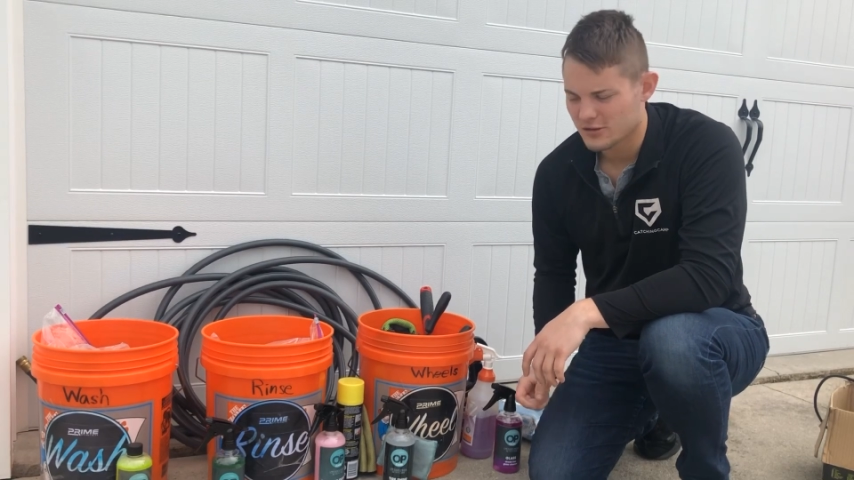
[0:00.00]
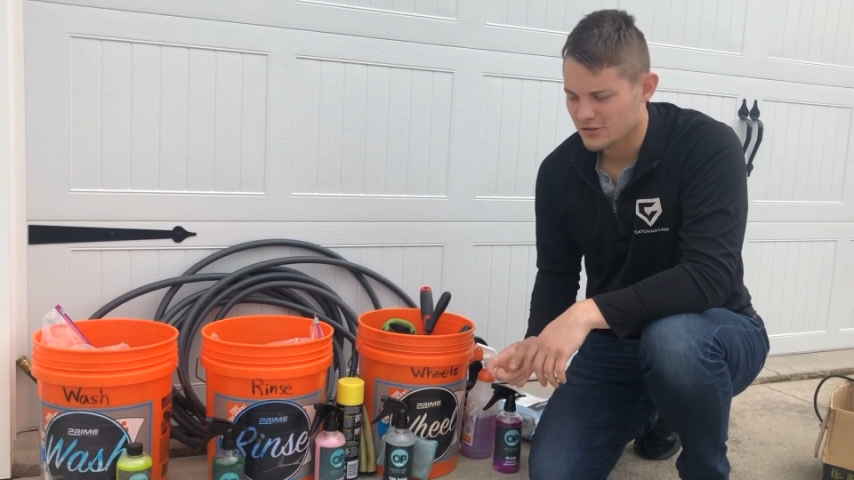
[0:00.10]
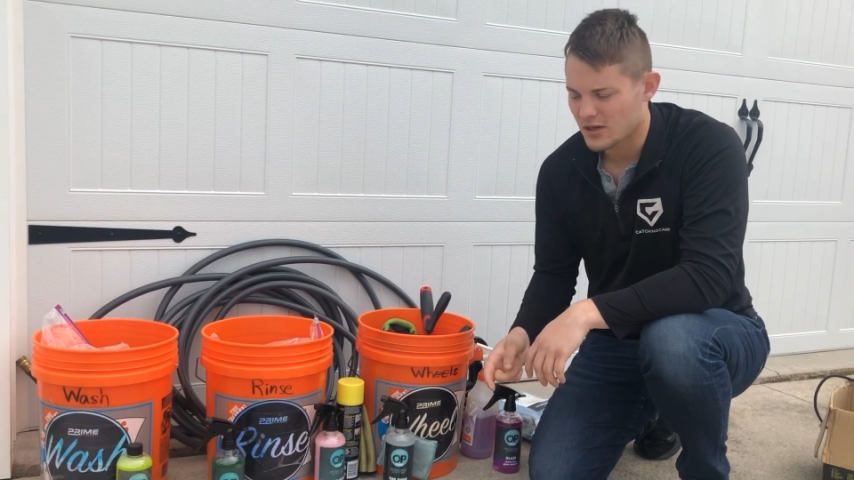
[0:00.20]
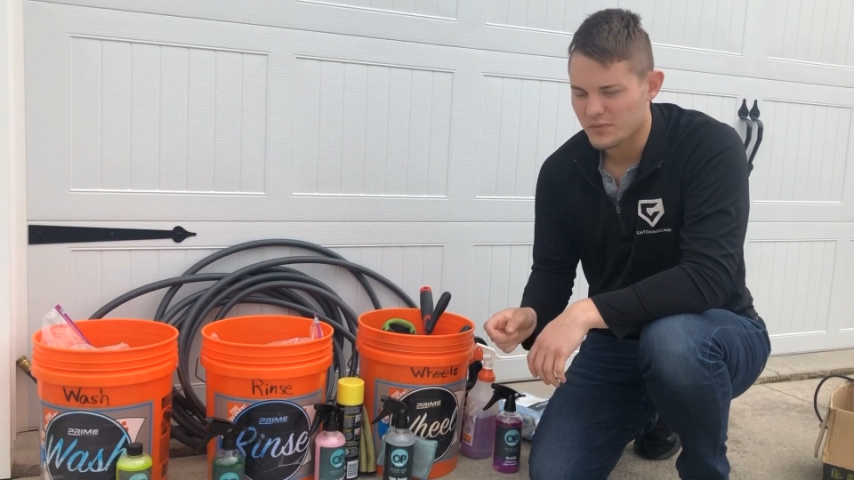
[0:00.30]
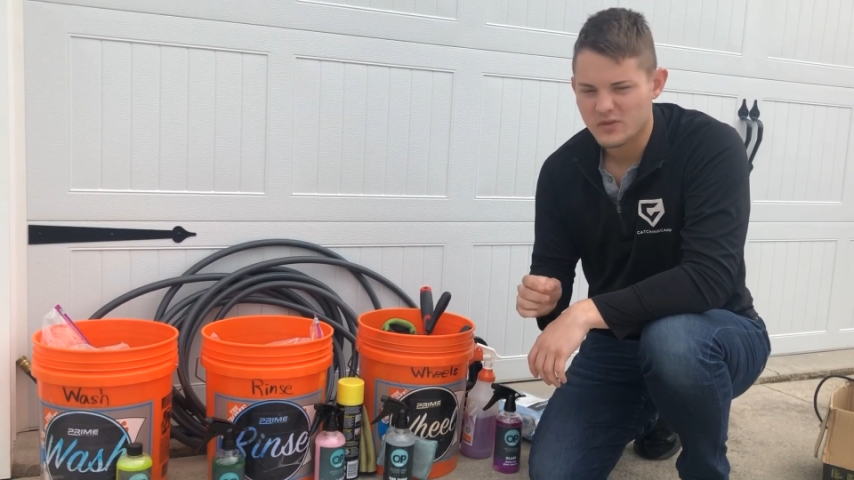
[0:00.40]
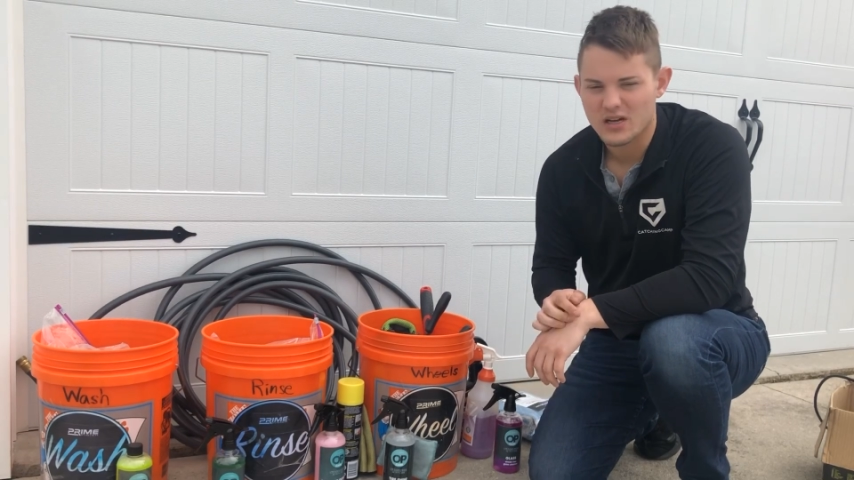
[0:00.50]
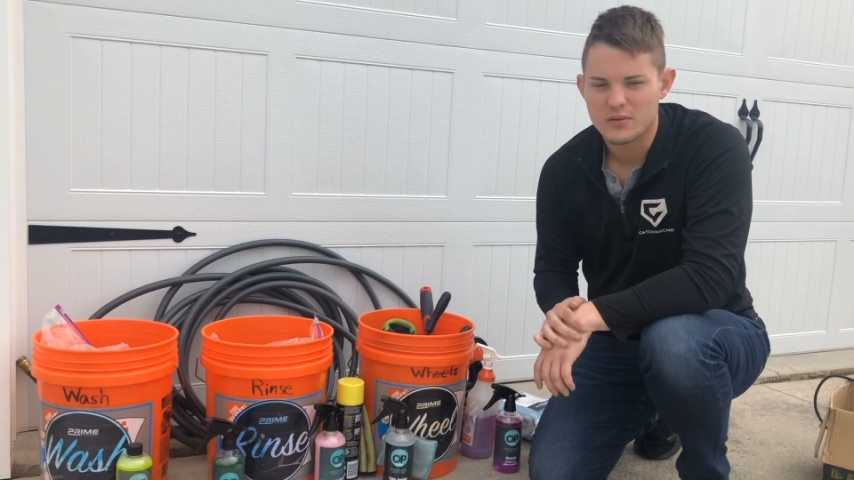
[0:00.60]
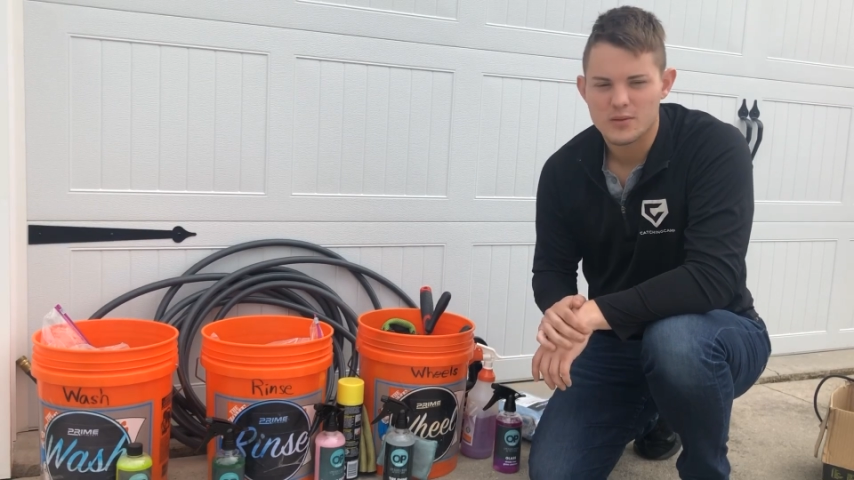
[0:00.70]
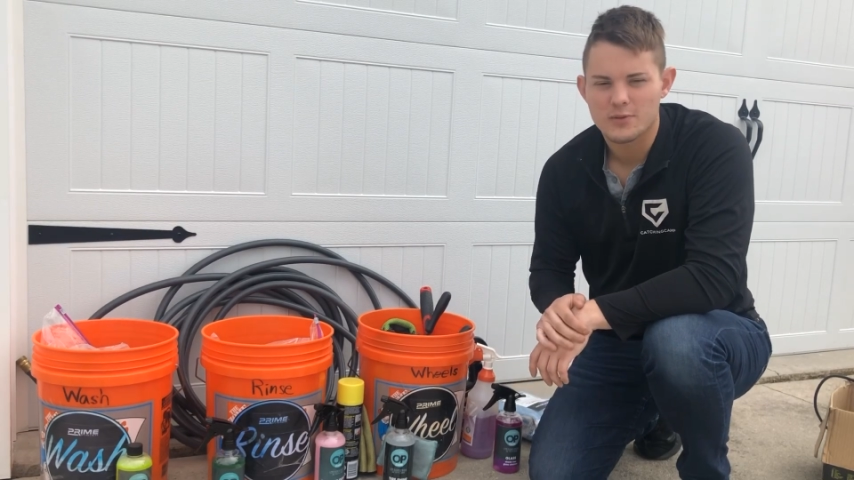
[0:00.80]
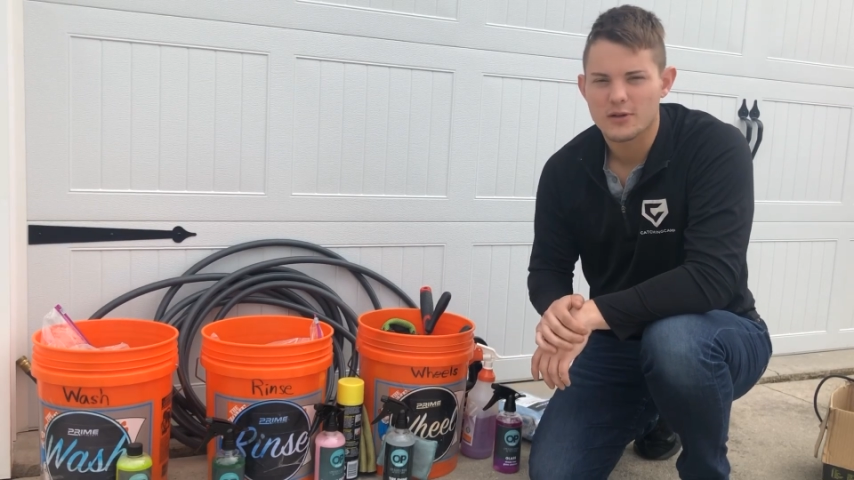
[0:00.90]
drop them in the
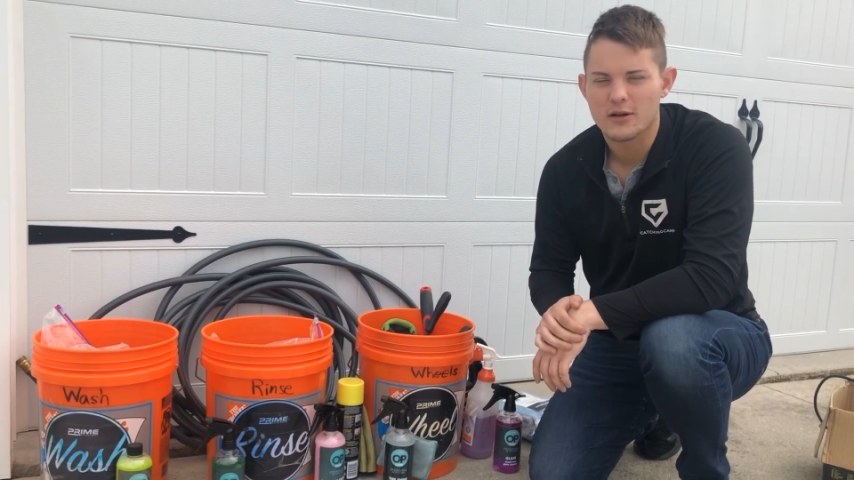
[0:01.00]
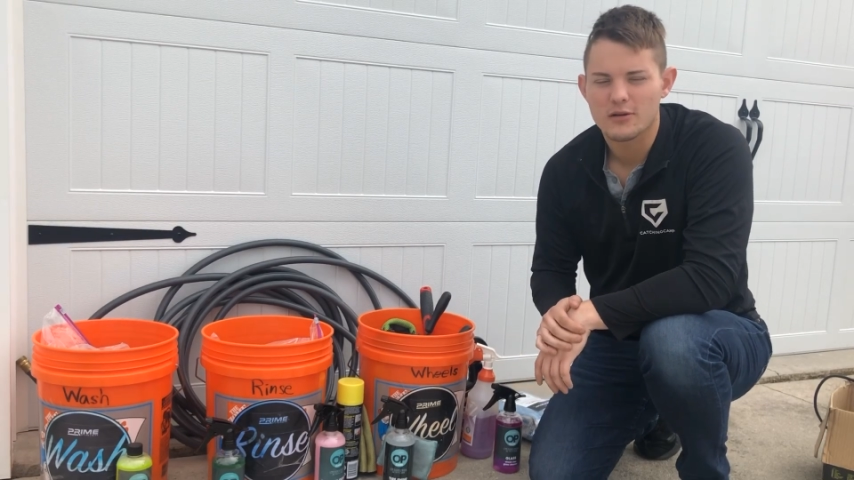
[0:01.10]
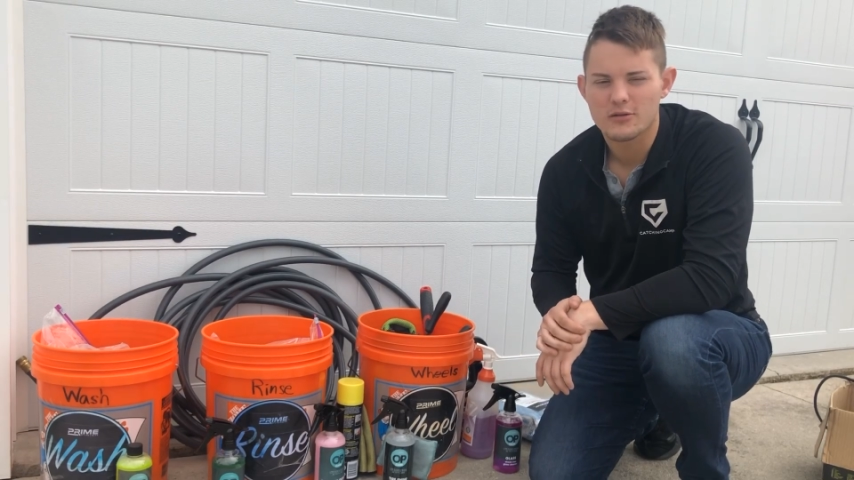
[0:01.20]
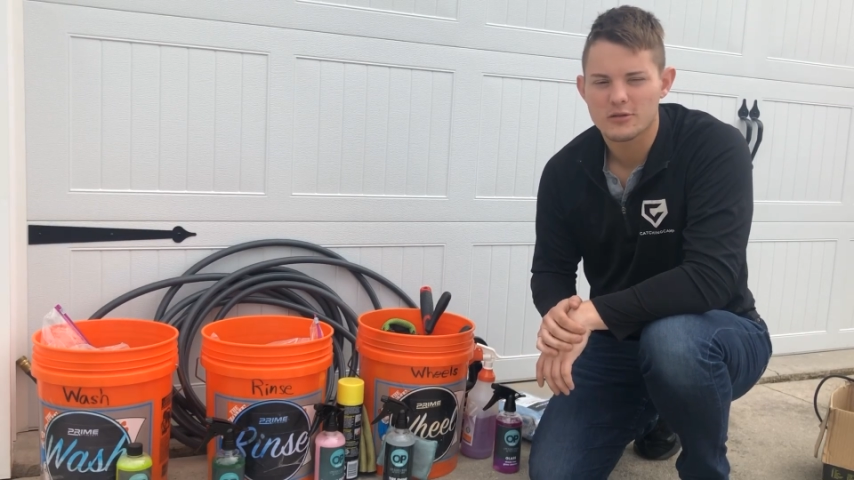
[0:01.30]
comments below,